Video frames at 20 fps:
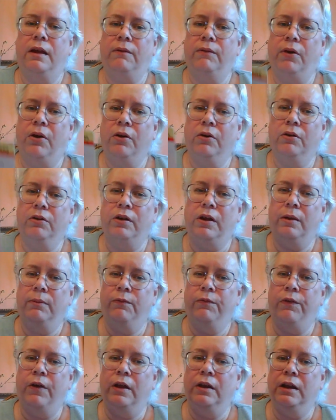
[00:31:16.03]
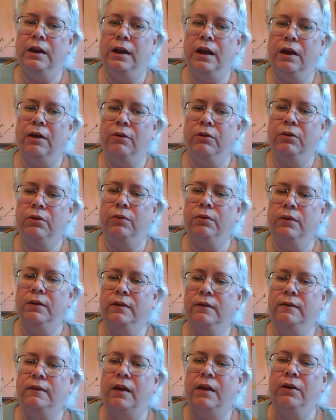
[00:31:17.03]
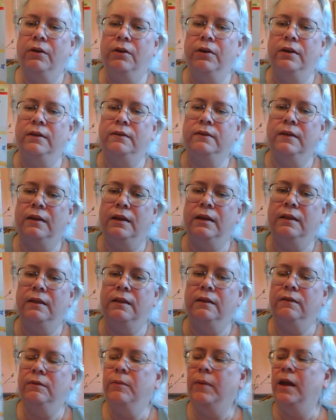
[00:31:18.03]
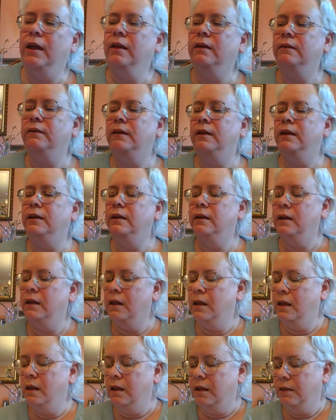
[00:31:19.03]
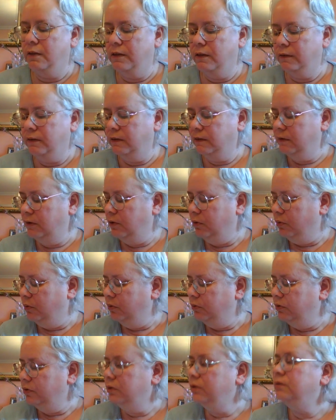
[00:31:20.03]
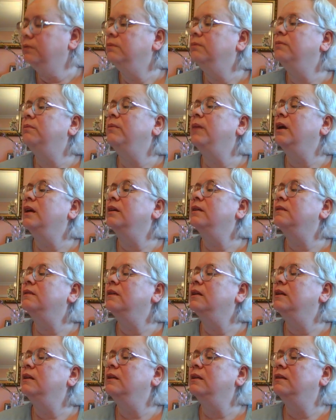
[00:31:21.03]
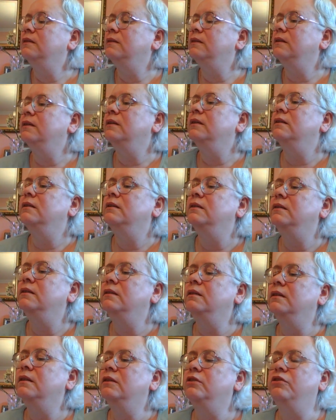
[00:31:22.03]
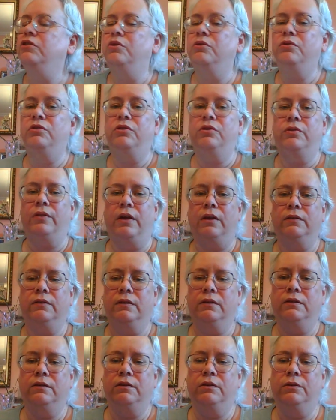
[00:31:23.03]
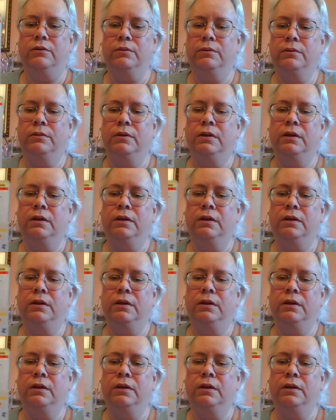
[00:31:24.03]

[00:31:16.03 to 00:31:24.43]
have a harder time finding out who the designer is in this magazine. This is an old magazine. This is June 2002.